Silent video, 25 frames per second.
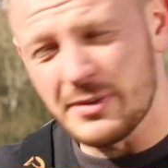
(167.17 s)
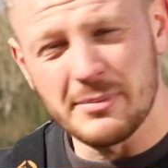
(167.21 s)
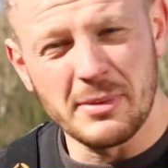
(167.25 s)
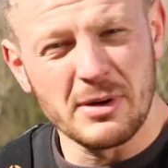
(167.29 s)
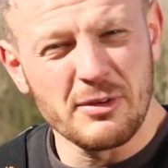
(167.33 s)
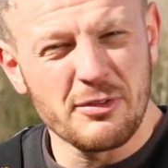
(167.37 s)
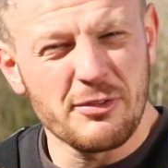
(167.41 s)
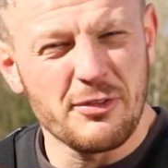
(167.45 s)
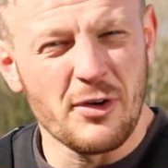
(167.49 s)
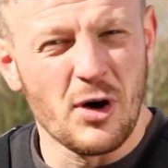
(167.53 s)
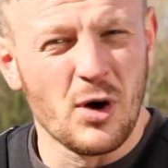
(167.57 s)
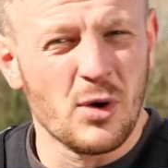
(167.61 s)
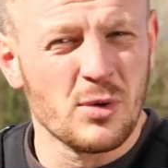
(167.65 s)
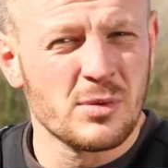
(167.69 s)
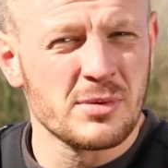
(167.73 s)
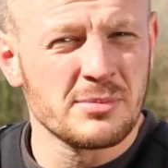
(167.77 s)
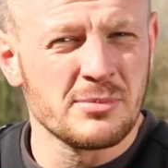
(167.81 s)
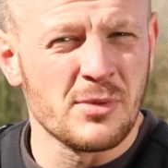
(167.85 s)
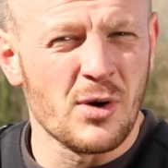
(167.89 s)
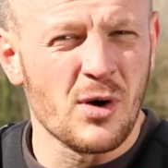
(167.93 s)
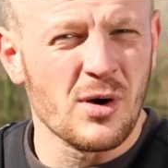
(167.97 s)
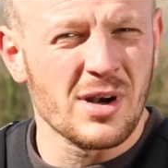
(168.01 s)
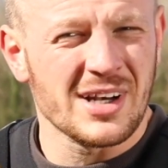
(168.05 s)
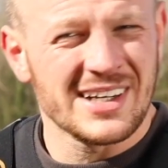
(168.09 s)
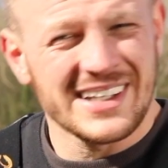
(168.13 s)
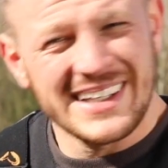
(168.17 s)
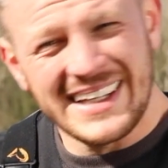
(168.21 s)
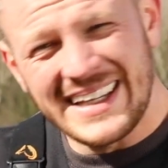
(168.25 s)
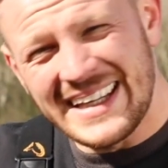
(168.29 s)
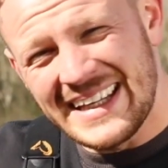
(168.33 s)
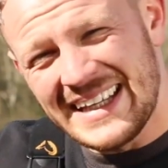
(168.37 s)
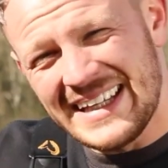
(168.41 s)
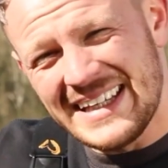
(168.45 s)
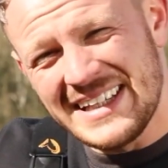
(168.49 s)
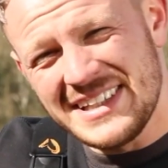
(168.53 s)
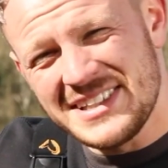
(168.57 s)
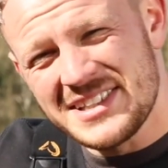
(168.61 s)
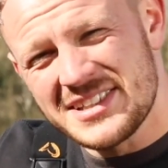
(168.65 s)
and my phone, wallet,
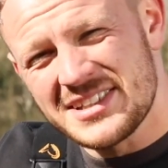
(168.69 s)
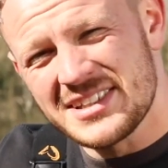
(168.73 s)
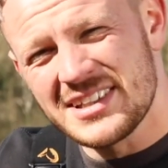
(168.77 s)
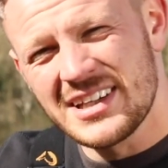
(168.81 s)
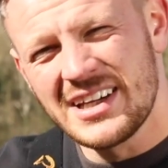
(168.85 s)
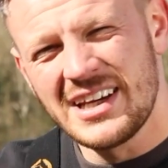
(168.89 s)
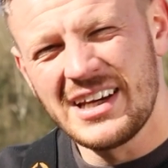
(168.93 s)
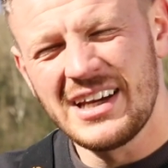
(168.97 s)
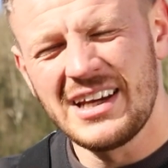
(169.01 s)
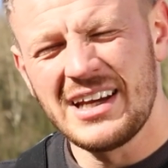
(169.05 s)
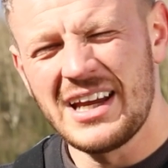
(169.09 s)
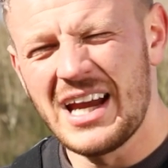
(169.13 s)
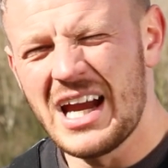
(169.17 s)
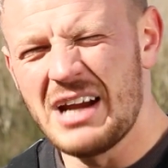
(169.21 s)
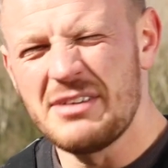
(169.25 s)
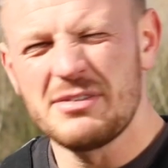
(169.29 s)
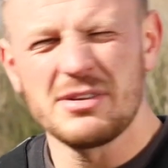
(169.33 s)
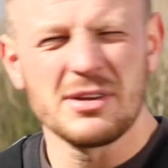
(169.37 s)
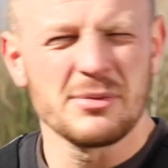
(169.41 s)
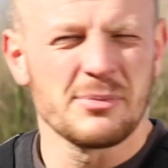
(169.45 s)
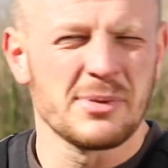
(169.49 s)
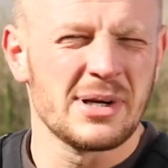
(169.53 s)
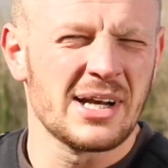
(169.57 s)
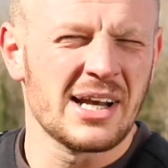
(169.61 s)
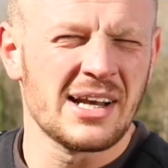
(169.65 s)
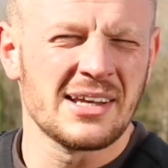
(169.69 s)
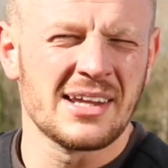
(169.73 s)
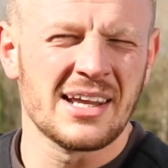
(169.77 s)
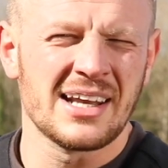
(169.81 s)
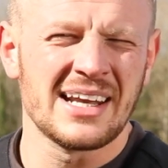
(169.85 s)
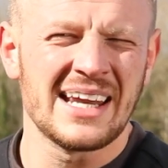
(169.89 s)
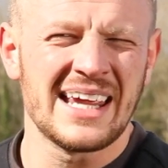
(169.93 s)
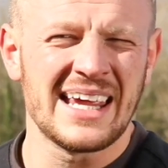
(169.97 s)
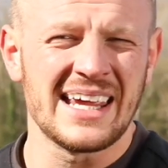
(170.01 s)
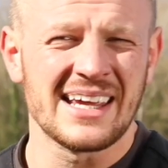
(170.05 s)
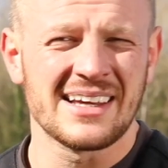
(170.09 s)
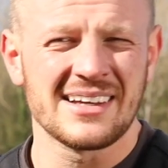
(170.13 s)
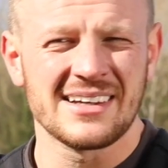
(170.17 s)
keys, everything went in the
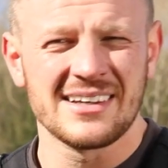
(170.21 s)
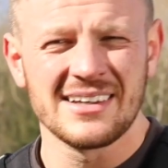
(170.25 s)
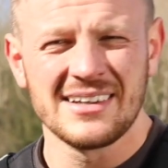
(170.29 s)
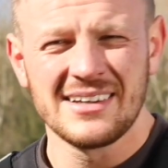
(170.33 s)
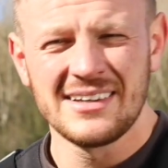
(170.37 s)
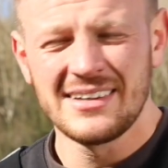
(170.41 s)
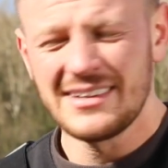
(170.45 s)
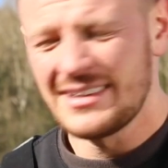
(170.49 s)
lake.